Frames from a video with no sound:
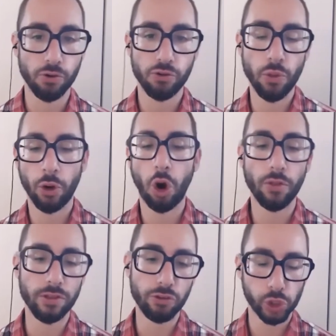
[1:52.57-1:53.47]
So there are
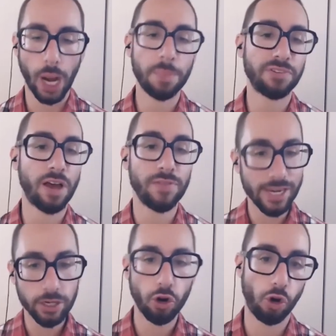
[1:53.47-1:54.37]
these traps of
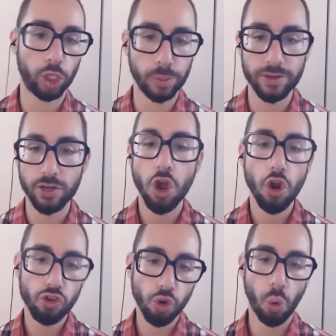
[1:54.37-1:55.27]
encouragement
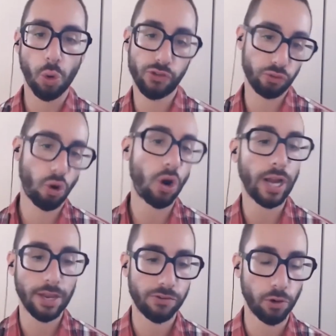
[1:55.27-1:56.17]
towards the wrong
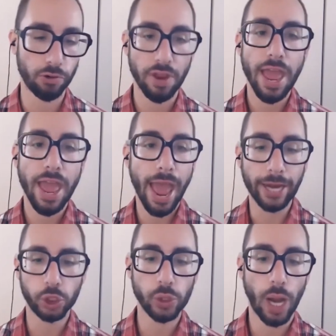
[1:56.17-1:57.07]
answers
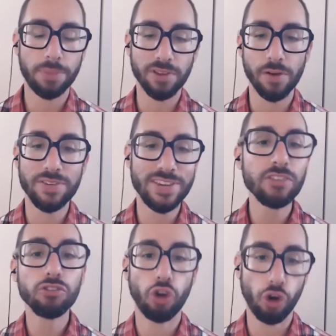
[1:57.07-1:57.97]
and traps of
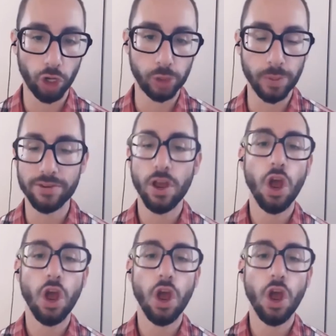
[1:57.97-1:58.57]
discouragement